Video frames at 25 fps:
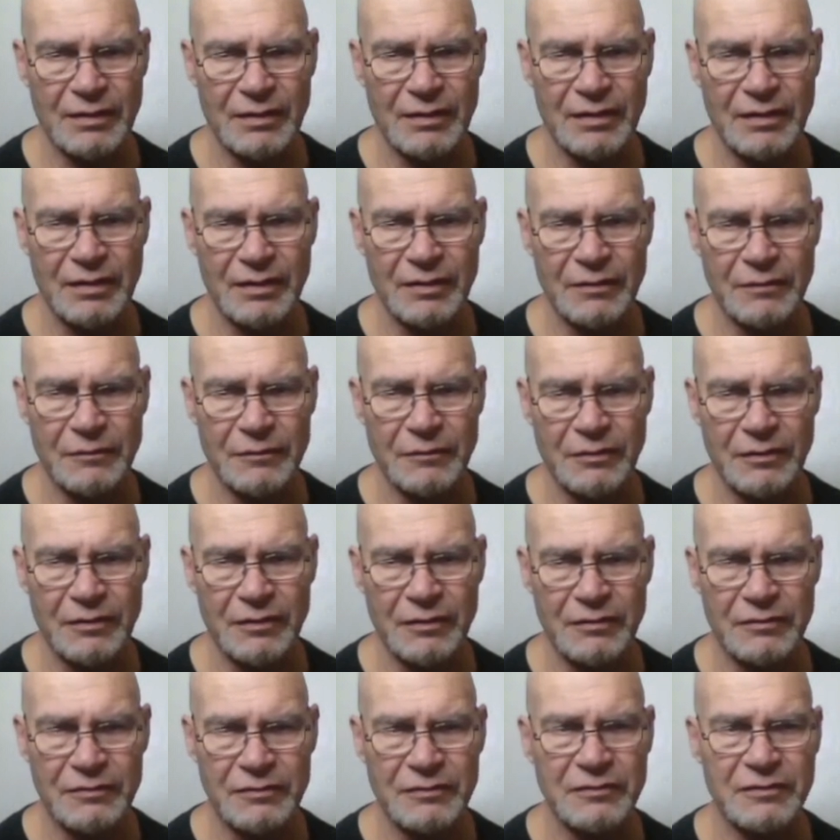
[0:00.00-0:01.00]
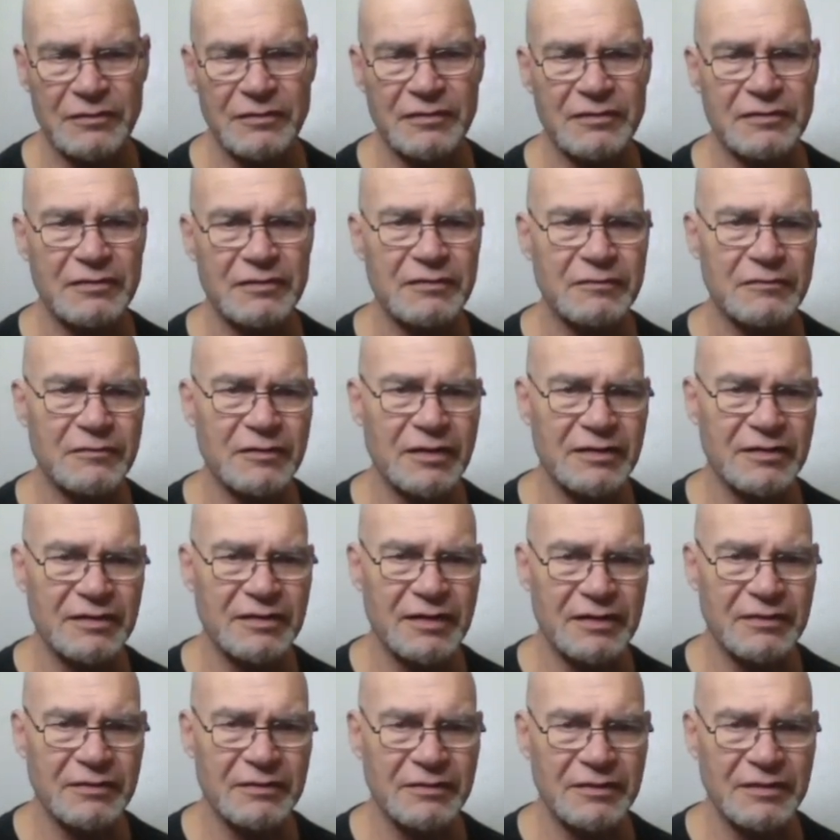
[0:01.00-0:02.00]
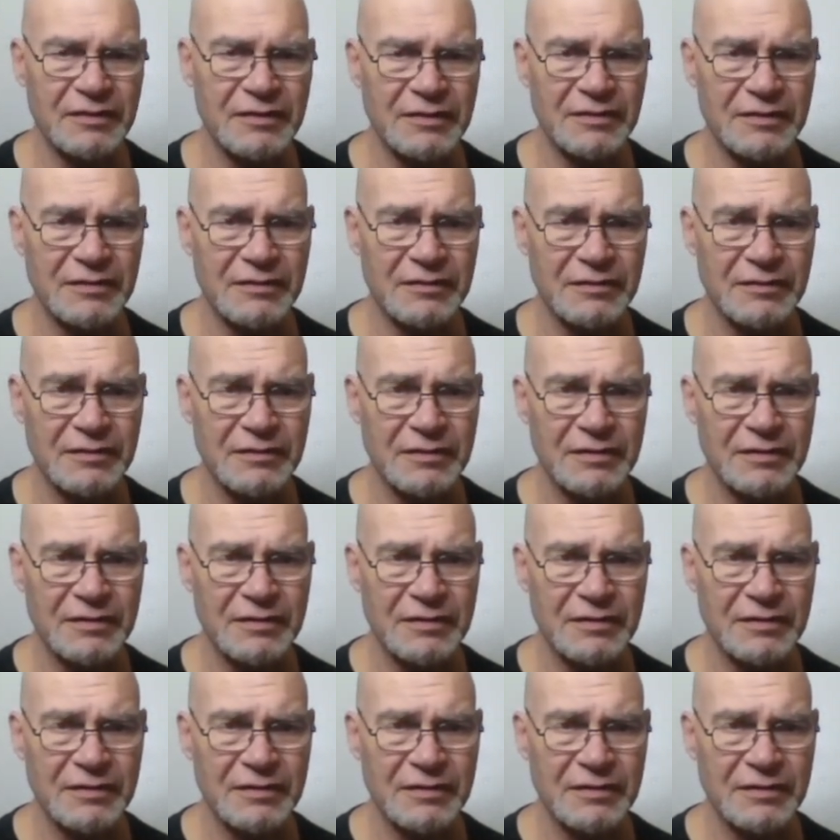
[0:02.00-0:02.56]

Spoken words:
then we'll go to this rectangle here